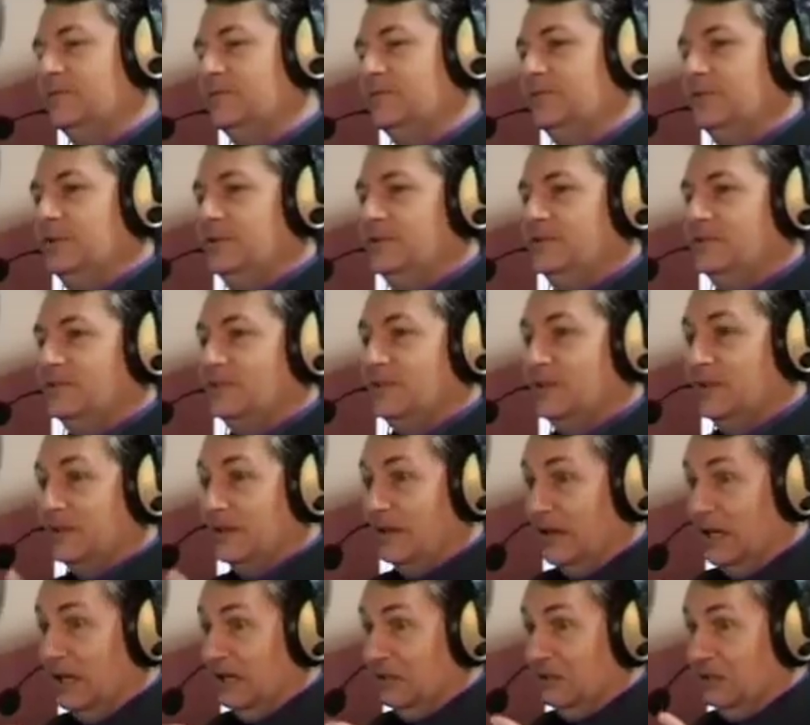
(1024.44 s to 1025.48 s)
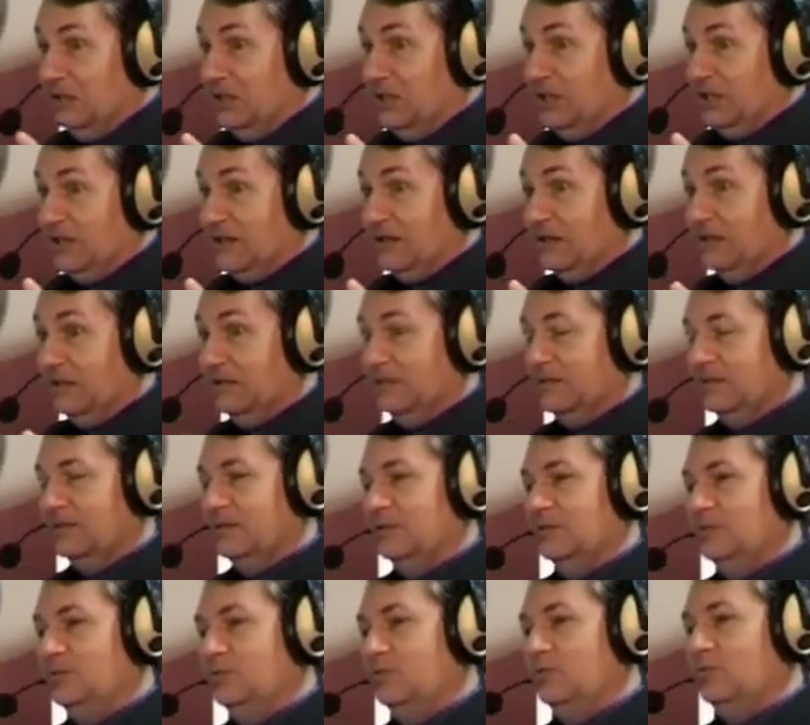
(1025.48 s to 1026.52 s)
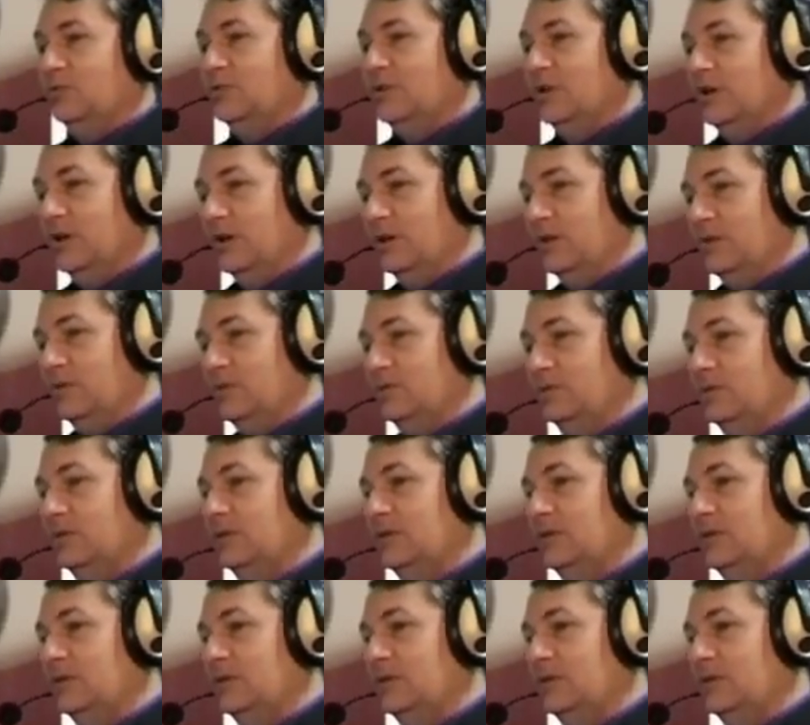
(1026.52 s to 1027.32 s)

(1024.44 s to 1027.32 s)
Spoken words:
this idea to go